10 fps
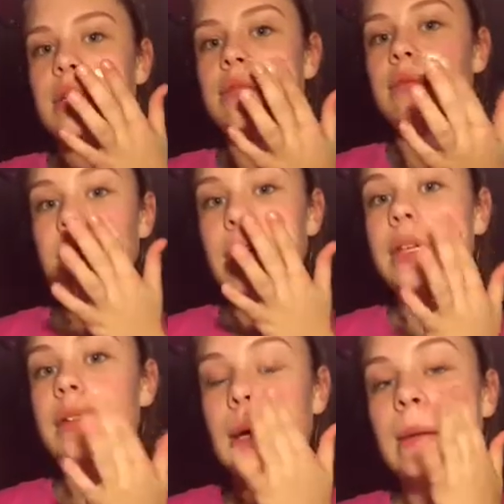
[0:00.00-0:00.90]

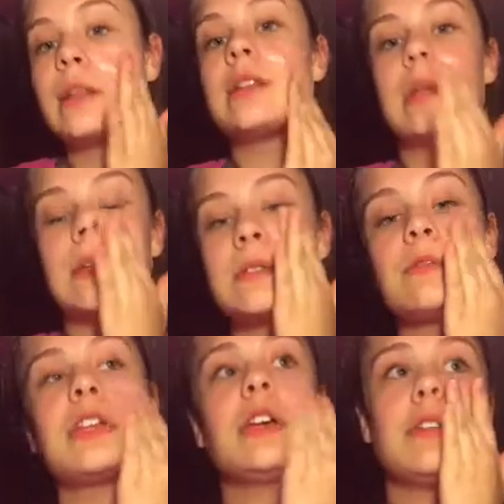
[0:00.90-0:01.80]
really
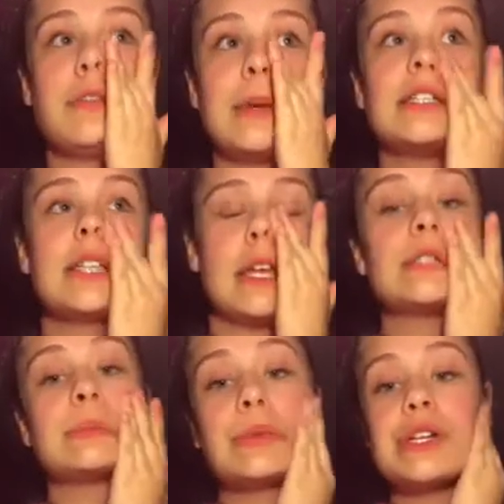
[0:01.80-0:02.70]
good for my skin.
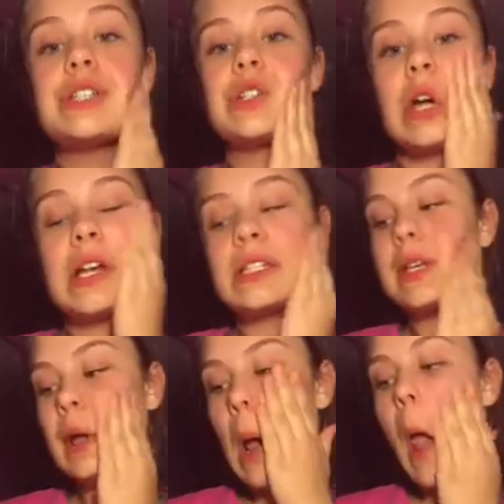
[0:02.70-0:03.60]
It's
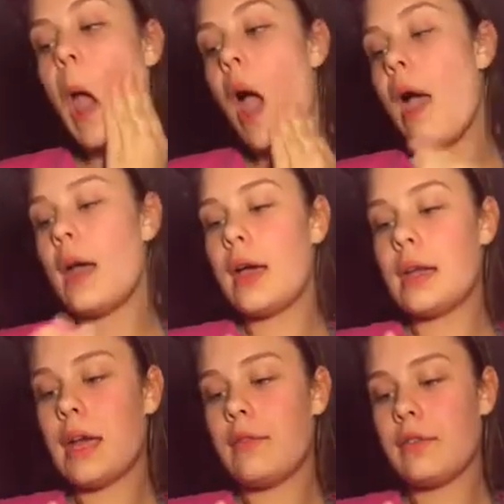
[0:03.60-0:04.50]
moisturizing
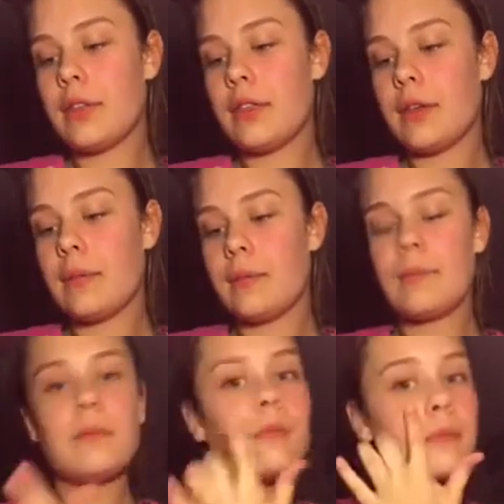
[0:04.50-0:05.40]
and everything.
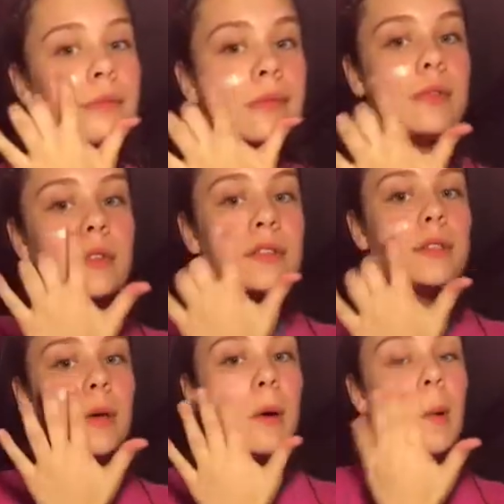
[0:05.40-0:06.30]

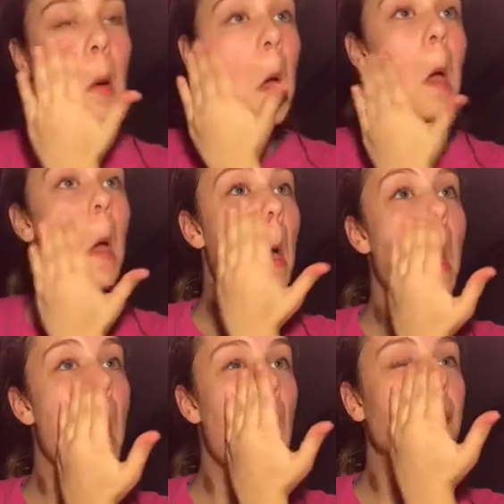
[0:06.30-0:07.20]
So
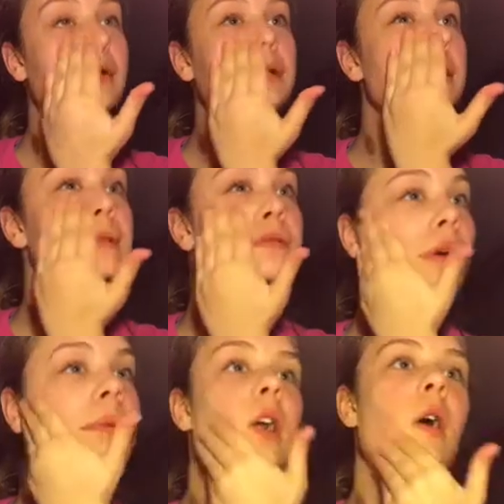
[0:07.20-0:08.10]
just
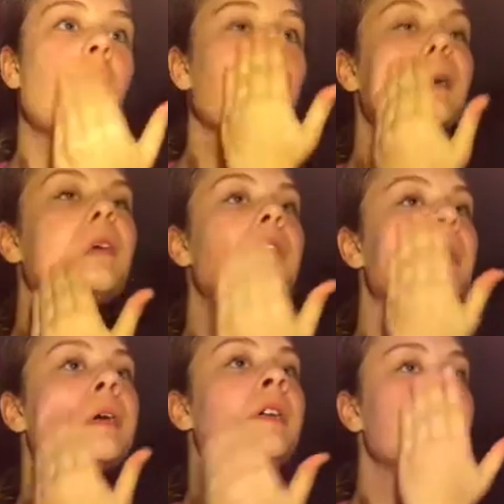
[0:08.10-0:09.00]
rub it all
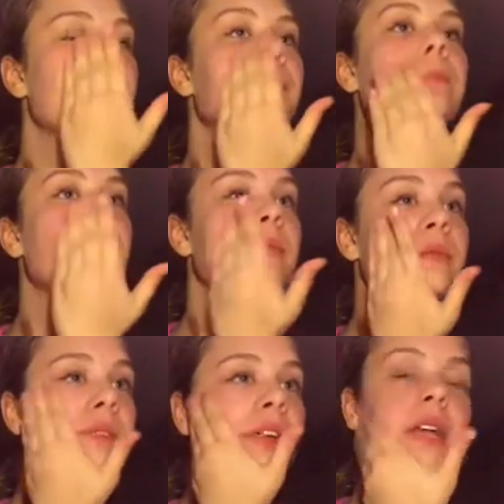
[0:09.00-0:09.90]
over,
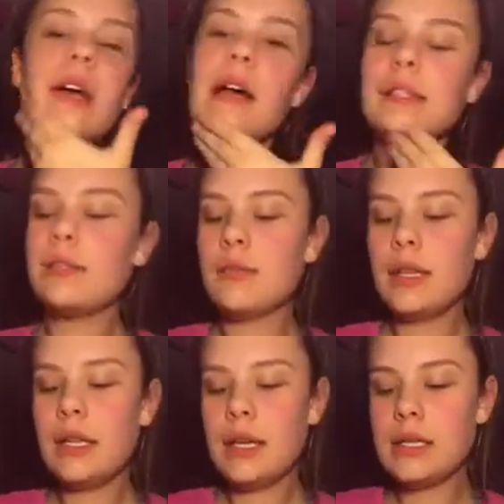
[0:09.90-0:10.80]
and it has a
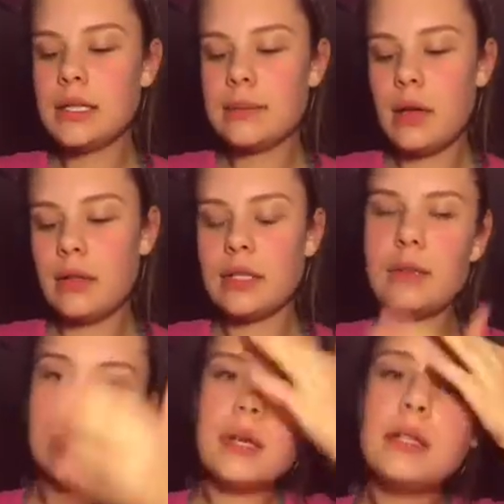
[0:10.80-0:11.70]
really nice smell
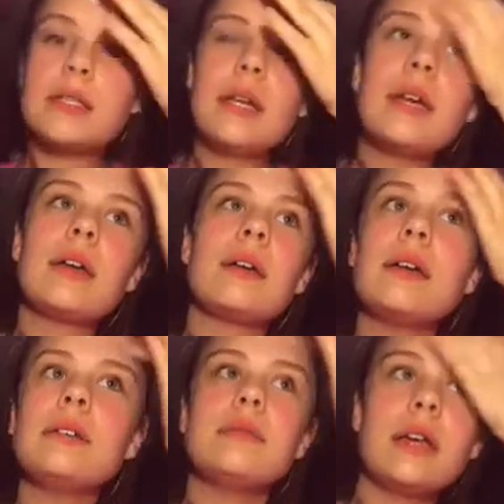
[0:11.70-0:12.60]
to it. It's like,
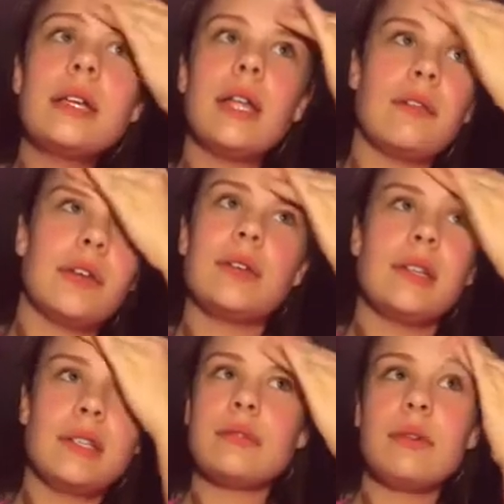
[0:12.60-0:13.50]
I love it.
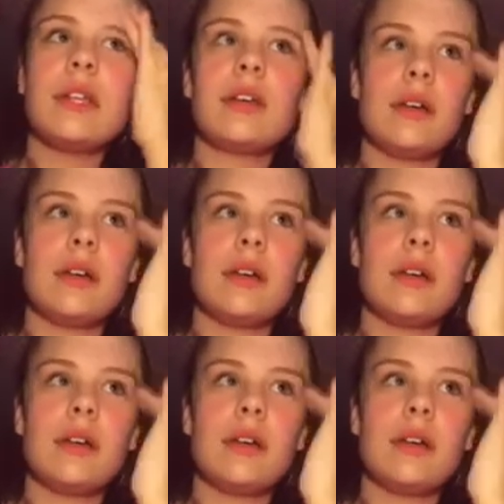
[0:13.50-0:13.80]
It's really